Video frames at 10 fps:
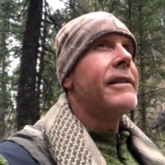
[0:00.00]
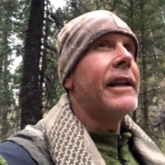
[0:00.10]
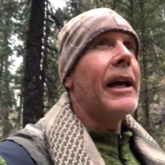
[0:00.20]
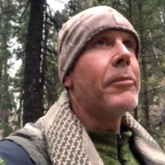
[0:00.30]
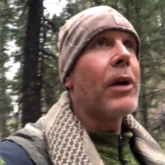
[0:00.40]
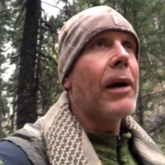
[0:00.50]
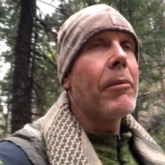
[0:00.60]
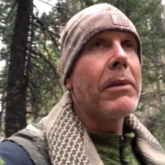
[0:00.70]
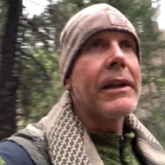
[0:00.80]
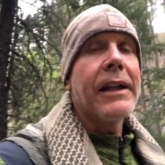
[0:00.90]
today
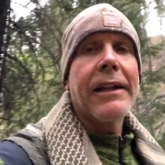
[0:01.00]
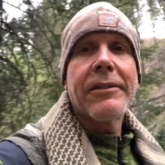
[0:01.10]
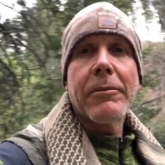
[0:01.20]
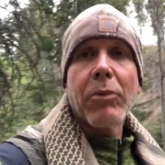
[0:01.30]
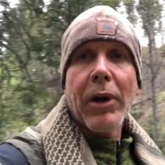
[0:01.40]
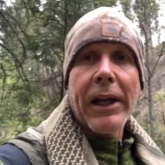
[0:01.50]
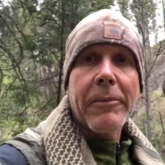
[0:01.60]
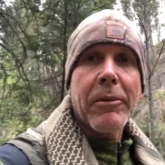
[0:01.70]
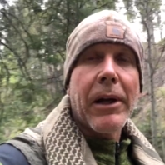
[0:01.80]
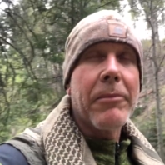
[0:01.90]
probably not to break,
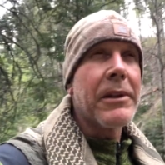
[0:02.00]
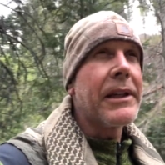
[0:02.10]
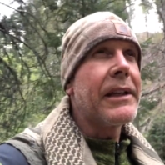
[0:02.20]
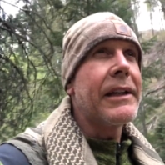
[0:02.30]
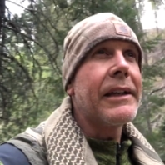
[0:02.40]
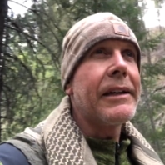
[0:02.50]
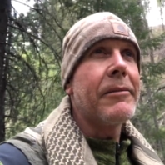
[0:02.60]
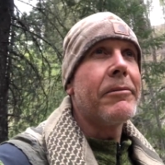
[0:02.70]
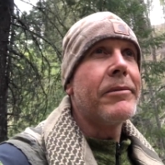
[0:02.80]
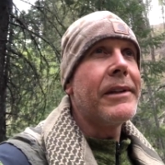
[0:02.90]
probably
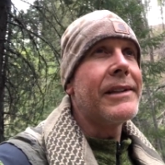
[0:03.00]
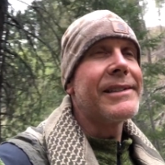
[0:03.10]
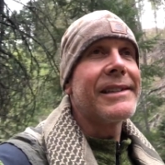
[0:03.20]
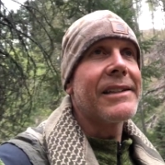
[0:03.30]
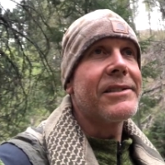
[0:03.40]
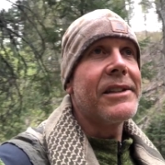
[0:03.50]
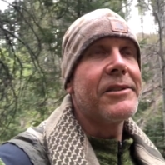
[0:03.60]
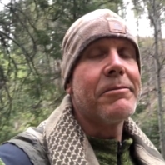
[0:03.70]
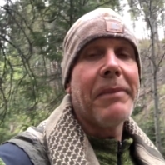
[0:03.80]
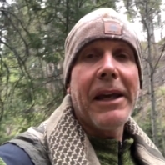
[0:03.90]
in the
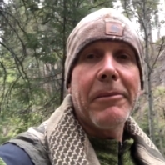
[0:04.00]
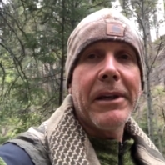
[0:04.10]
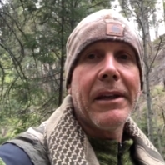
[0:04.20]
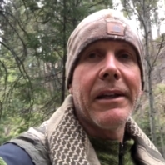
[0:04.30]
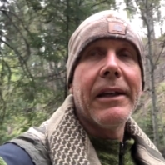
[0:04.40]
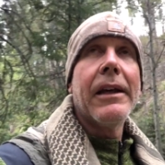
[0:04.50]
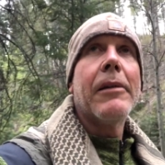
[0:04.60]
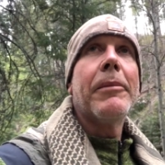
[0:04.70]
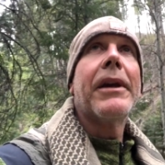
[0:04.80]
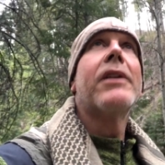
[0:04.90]
60s maybe,
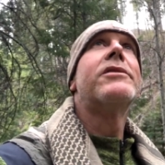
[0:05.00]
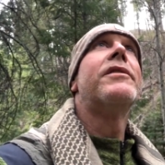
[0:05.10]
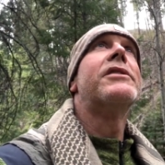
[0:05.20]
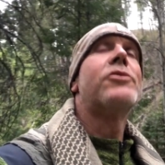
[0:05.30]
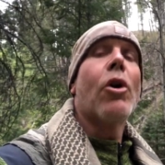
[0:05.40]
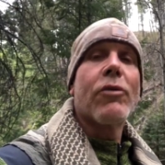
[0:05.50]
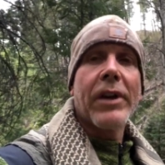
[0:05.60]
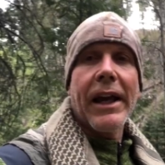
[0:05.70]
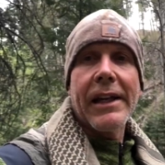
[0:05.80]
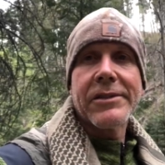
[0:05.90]
because of this
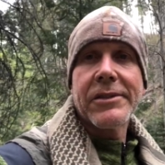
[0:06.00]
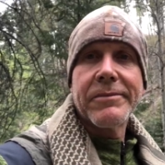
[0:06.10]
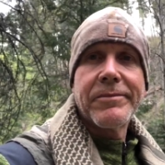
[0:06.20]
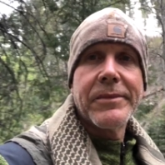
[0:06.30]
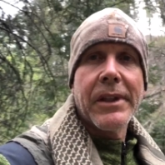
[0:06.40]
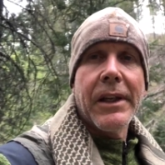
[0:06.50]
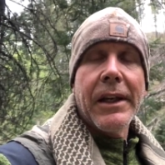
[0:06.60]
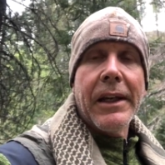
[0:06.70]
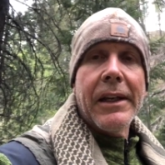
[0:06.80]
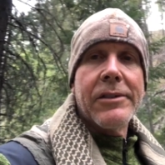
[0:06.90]
overcast.
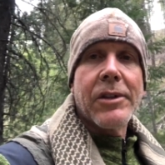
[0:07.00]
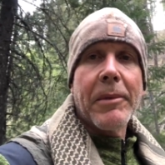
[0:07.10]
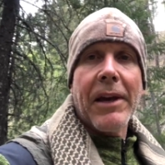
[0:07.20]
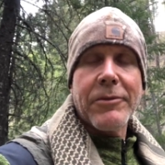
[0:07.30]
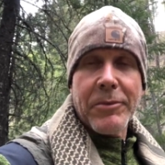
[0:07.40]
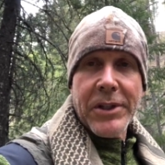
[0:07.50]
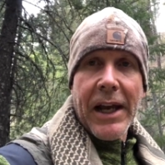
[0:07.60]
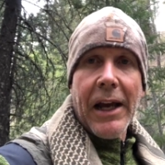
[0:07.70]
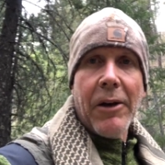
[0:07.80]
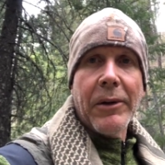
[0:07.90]
So I'm gonna have some
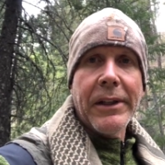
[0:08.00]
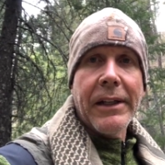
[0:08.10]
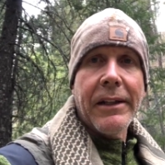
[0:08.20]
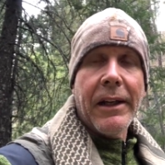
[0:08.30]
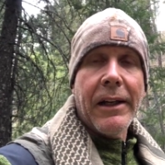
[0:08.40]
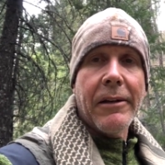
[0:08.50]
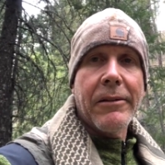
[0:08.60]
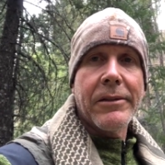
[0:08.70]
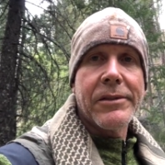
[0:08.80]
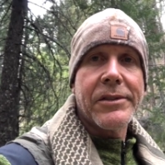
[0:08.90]
chow and then
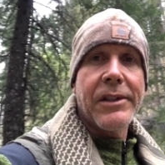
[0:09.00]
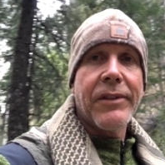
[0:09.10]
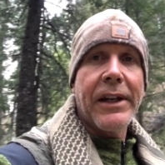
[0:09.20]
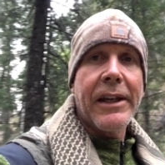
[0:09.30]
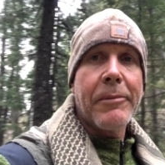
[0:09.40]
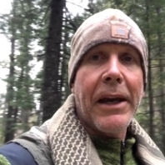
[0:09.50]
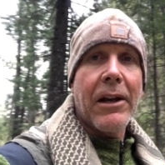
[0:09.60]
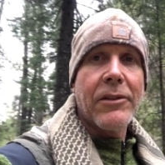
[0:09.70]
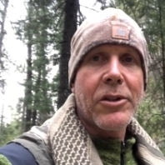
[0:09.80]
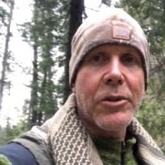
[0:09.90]
see if I can get back
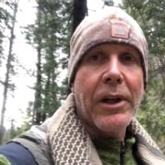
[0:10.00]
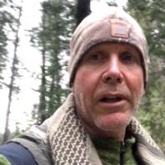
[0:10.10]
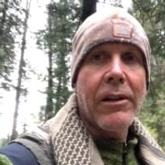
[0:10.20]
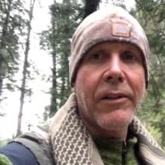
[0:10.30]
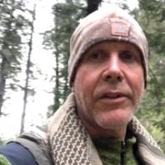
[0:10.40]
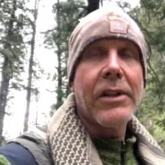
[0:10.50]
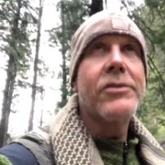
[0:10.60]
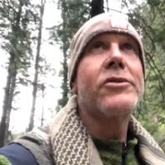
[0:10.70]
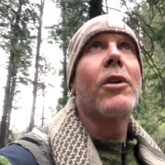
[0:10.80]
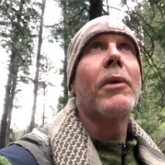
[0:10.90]
on the trail if it
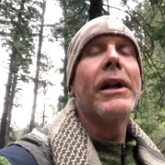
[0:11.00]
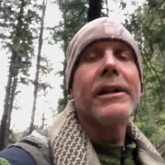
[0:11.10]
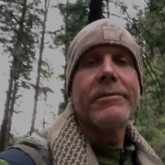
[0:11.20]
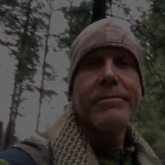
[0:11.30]
doesn't start raining.